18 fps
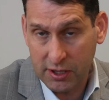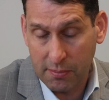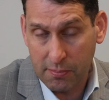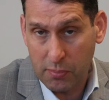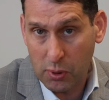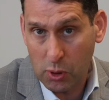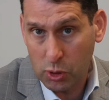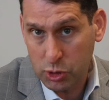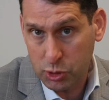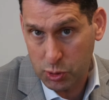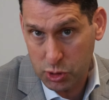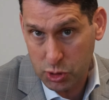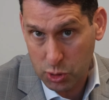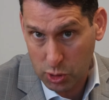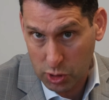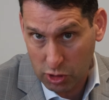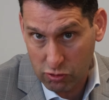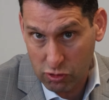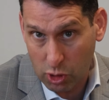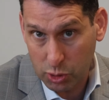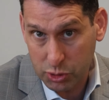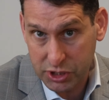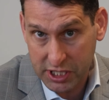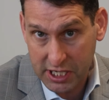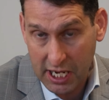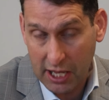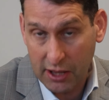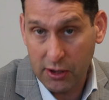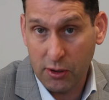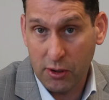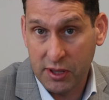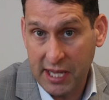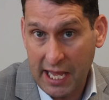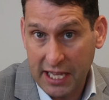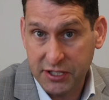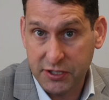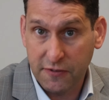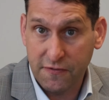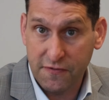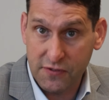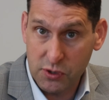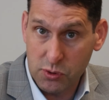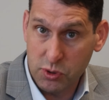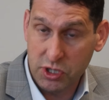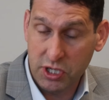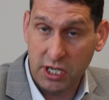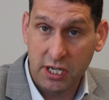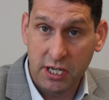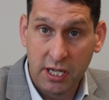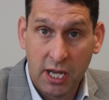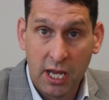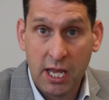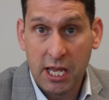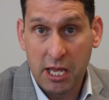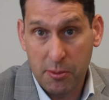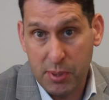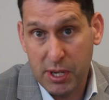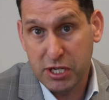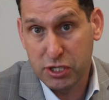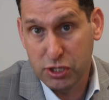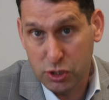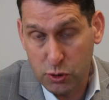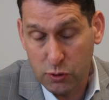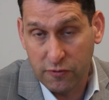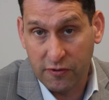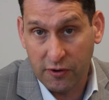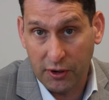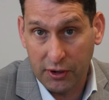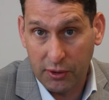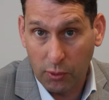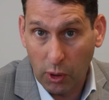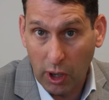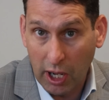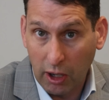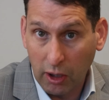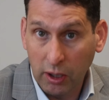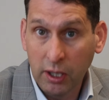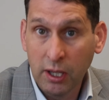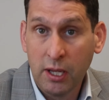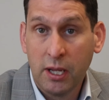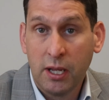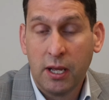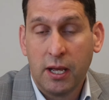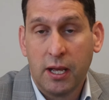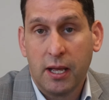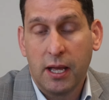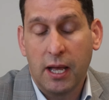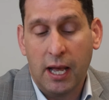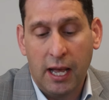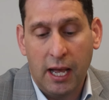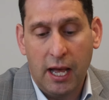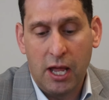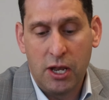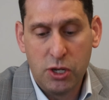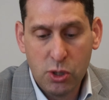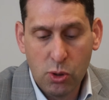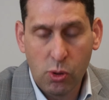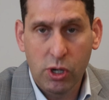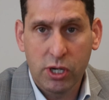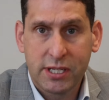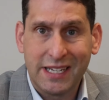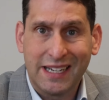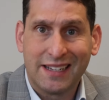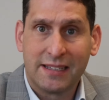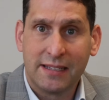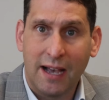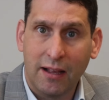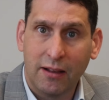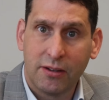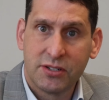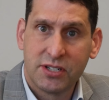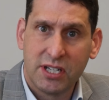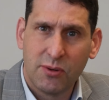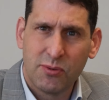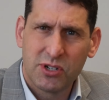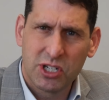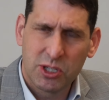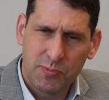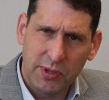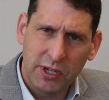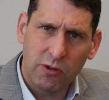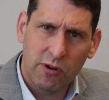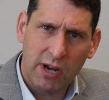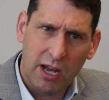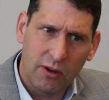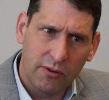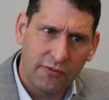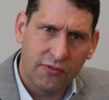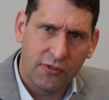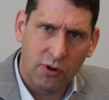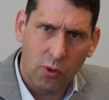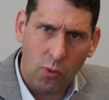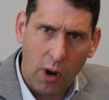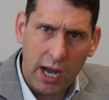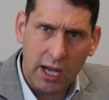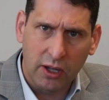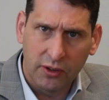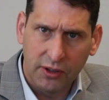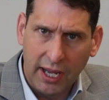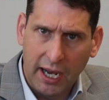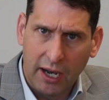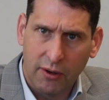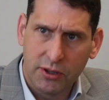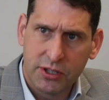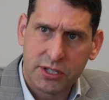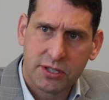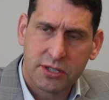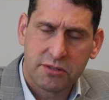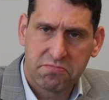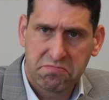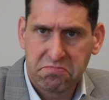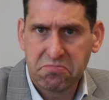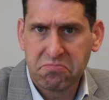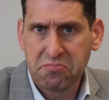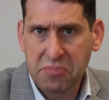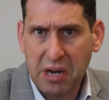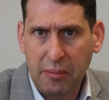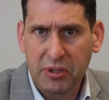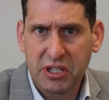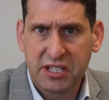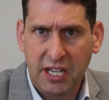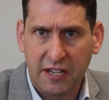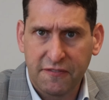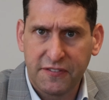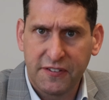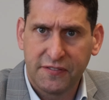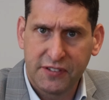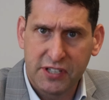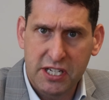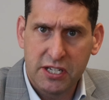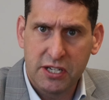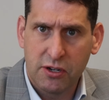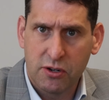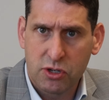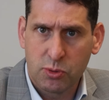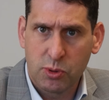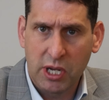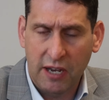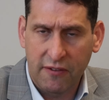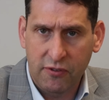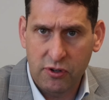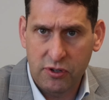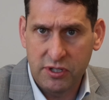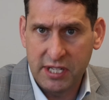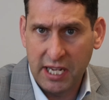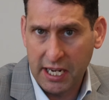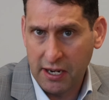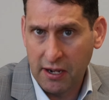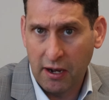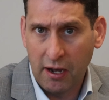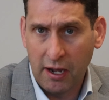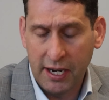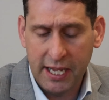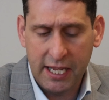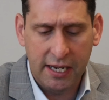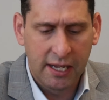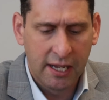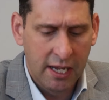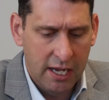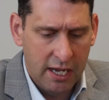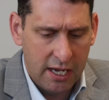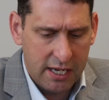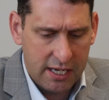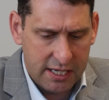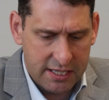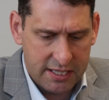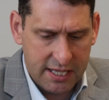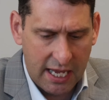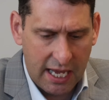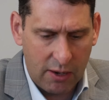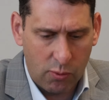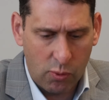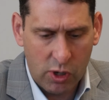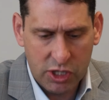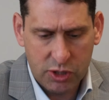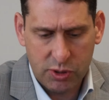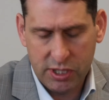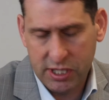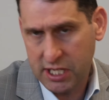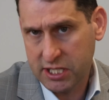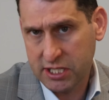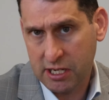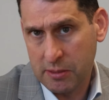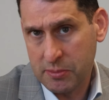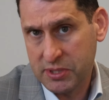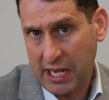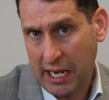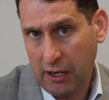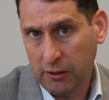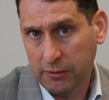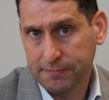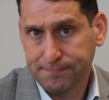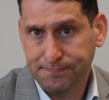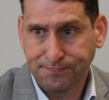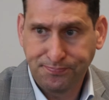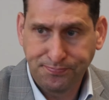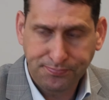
and the bones would sort of grow together, and that's a fusion, and patients do very well. A newer technology, which has been around for a while now, it's probably 10-15 years we have good data on it, is that once the disc comes out,